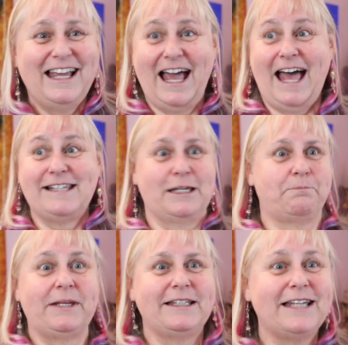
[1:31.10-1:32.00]
Has it
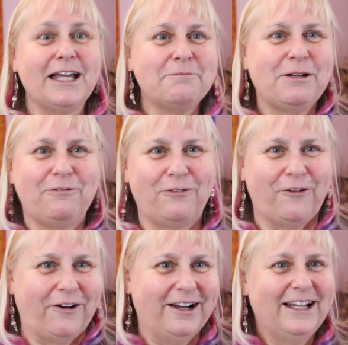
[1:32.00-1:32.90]
been done
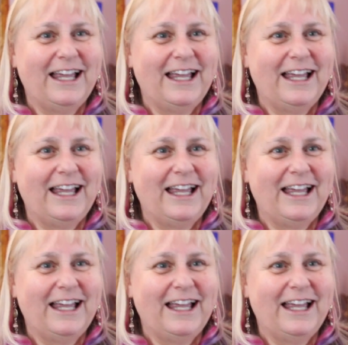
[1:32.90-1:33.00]
before?